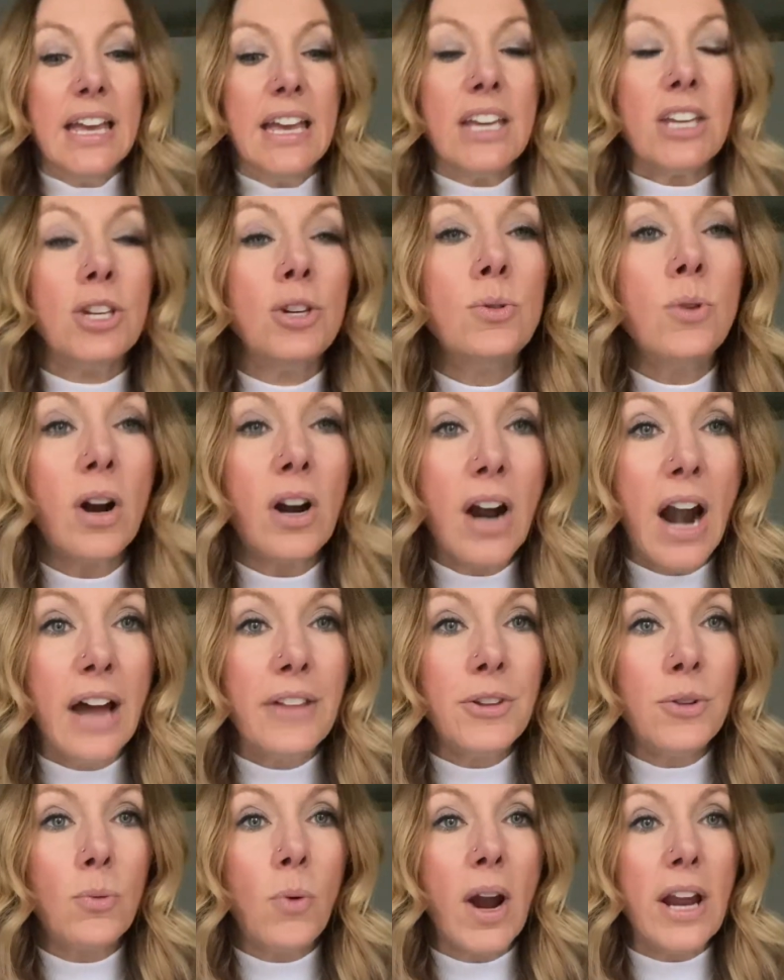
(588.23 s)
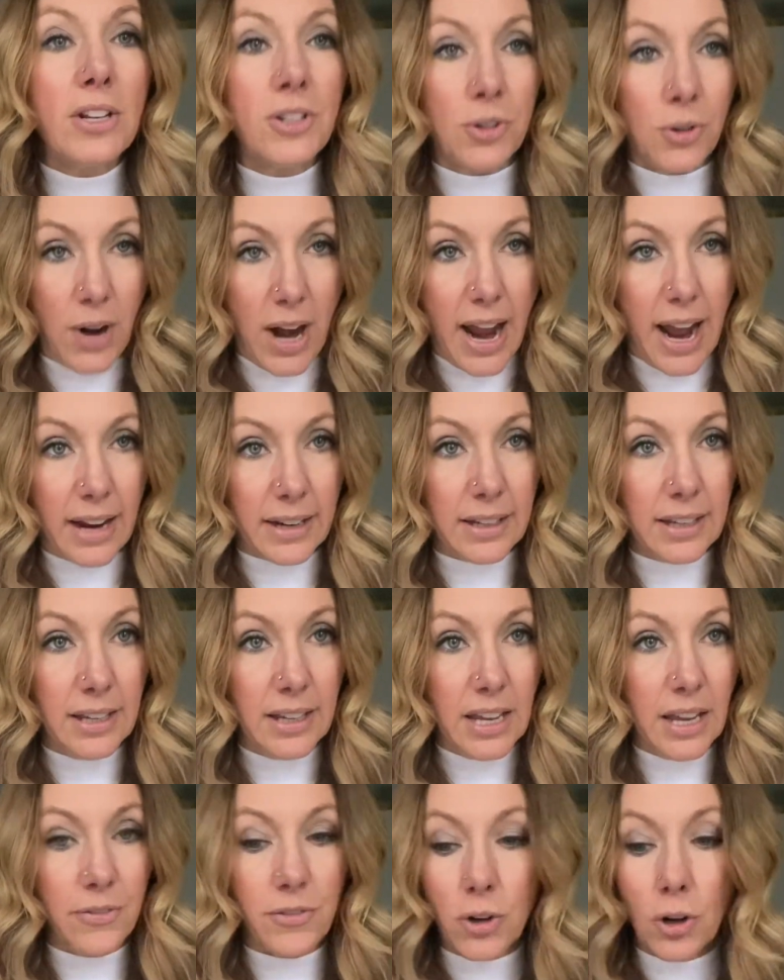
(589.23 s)
You are on the right track.
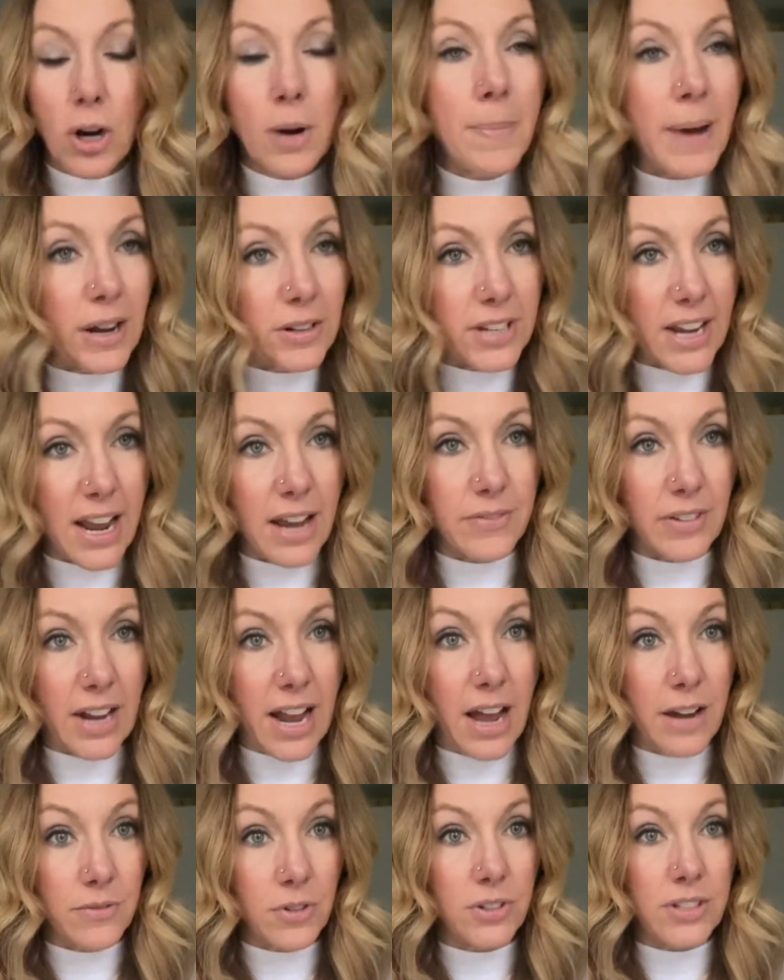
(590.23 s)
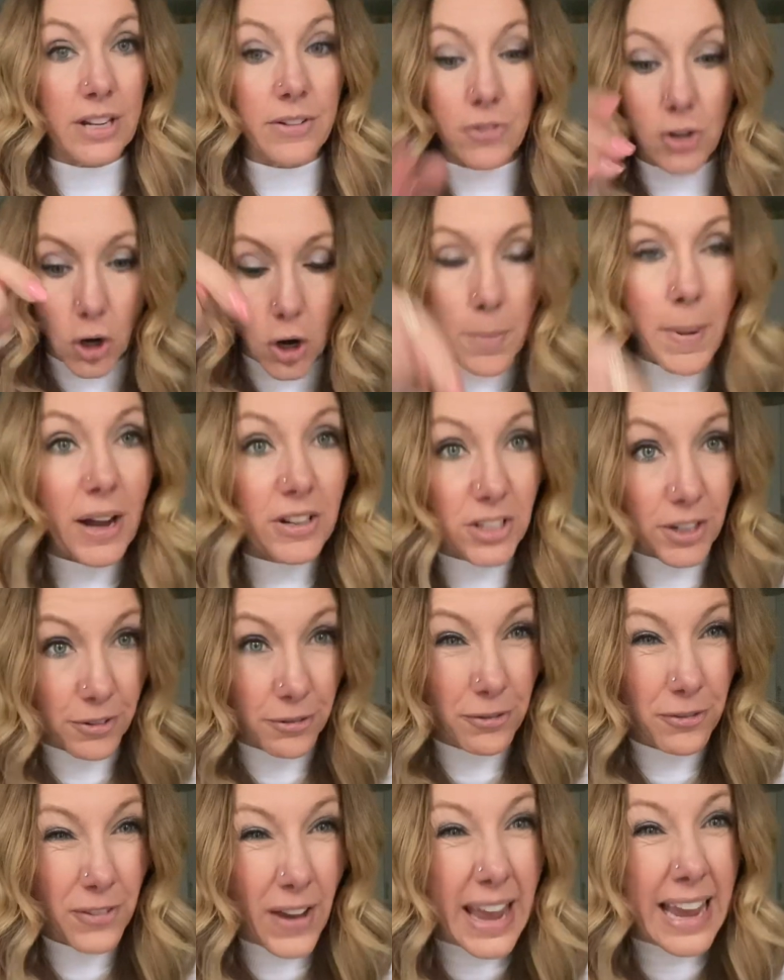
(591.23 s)
If you're about to have a conversation, if you're about to
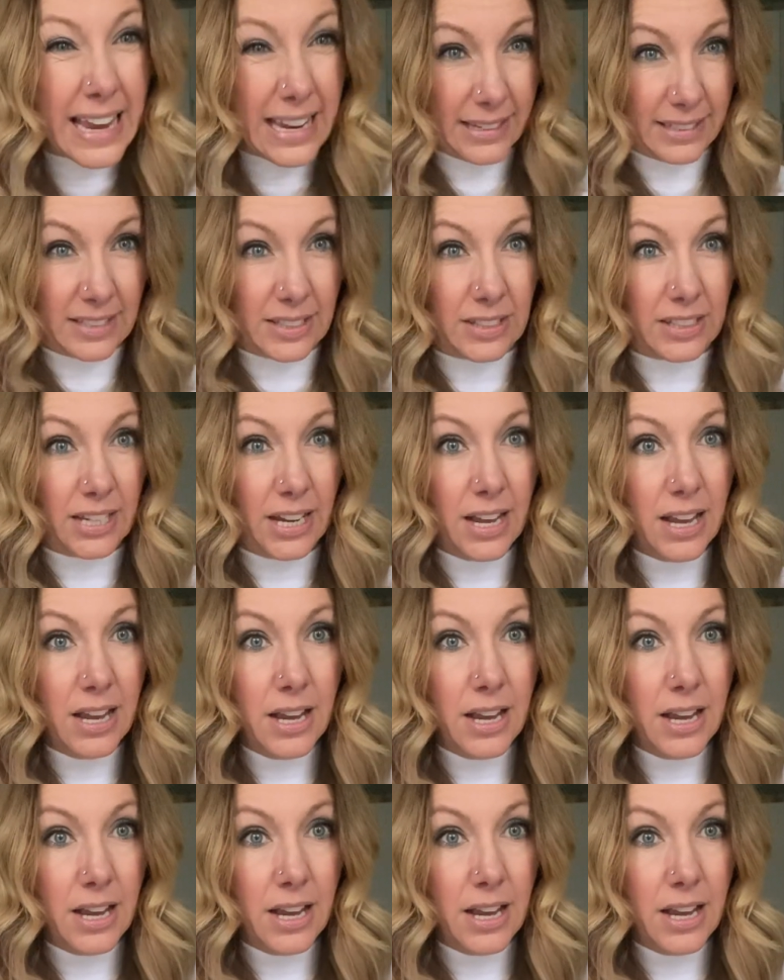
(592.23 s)
face